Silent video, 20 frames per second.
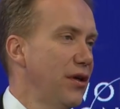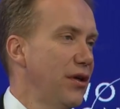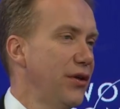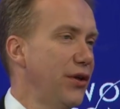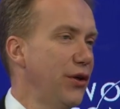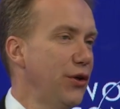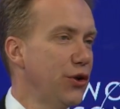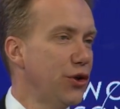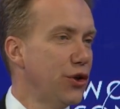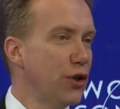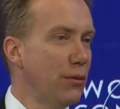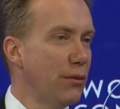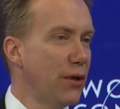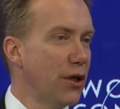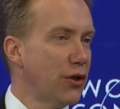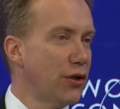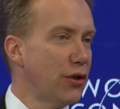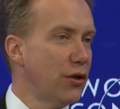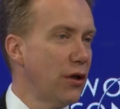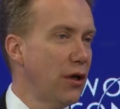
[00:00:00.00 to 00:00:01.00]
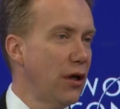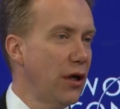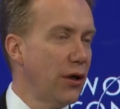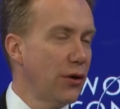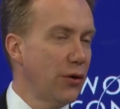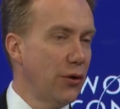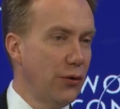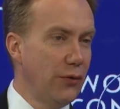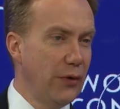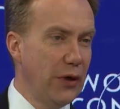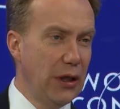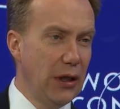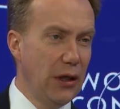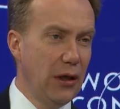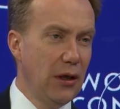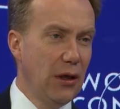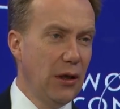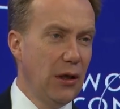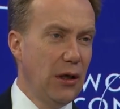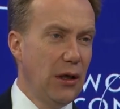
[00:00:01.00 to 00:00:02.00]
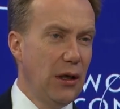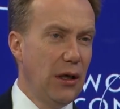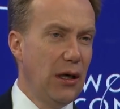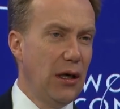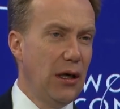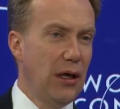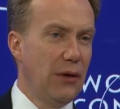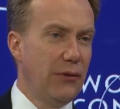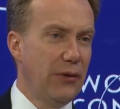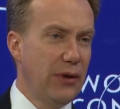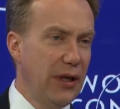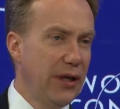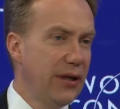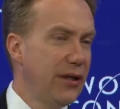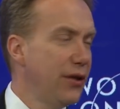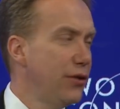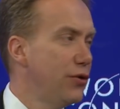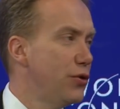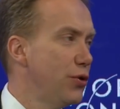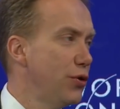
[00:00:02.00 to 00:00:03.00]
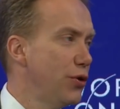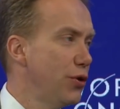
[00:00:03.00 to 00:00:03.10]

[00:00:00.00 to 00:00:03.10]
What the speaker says: there is so much goodwill related to